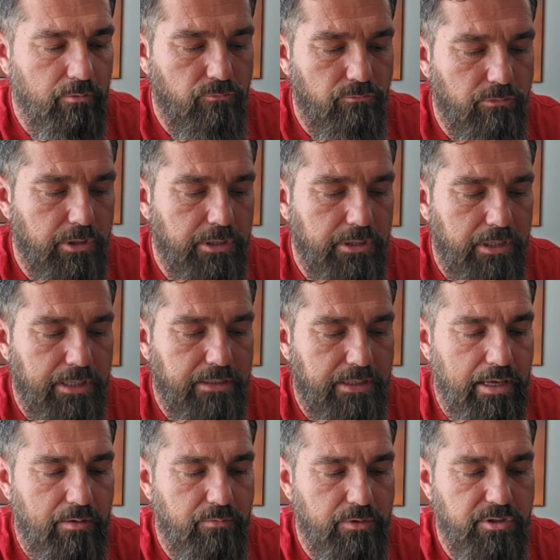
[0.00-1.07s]
I really
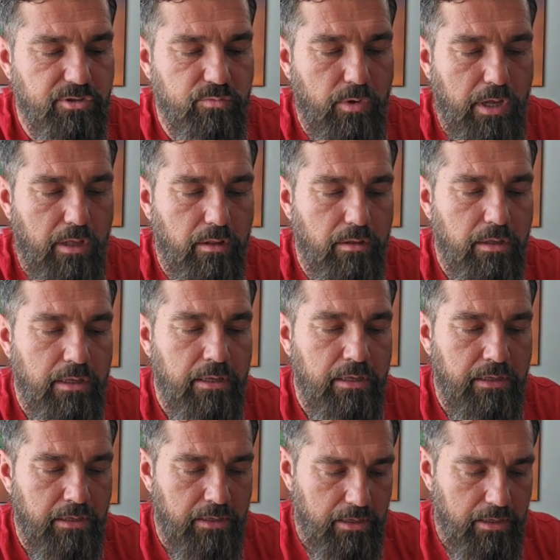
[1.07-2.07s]
like that one as well.